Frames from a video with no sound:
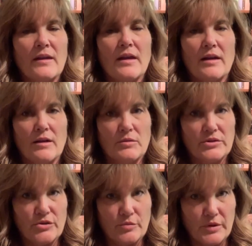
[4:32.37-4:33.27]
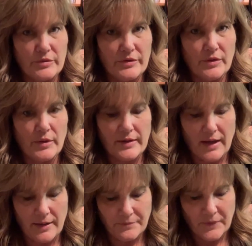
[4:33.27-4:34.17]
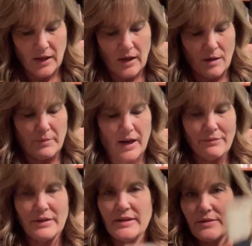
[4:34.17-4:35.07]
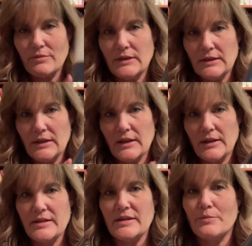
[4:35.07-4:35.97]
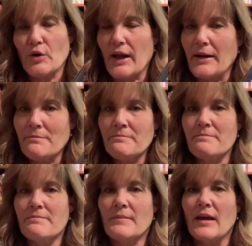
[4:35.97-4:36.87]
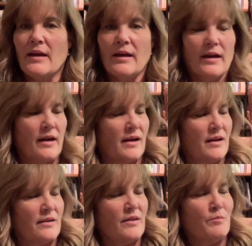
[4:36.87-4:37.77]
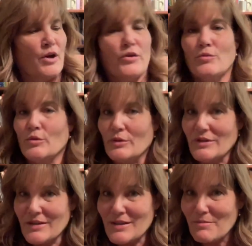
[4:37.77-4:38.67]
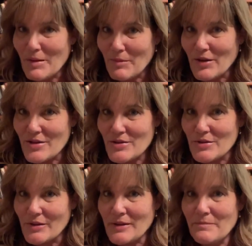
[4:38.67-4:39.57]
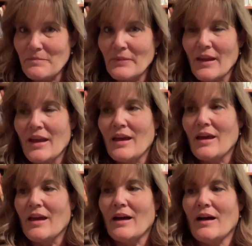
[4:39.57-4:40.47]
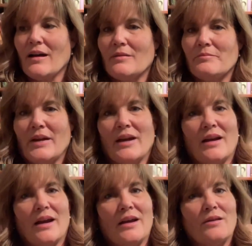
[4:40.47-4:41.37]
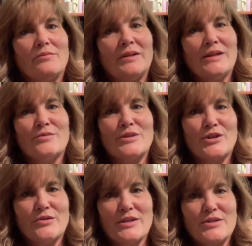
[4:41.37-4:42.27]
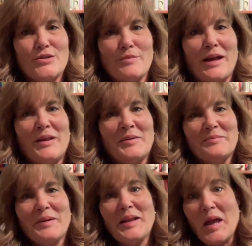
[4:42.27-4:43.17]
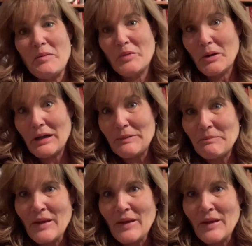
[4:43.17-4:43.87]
and I will do a book review on that. But I read this one this spring, The Martha Rules by Martha Stewart, and I need to return this to my library.